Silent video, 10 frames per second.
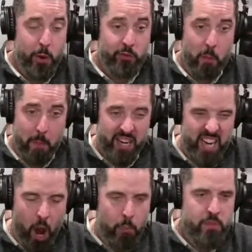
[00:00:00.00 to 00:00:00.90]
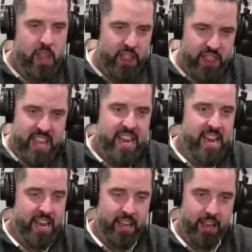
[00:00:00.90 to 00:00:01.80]
You have to become the
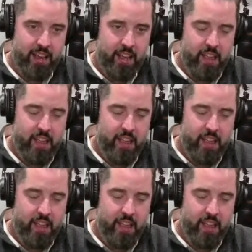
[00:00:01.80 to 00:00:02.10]
thing.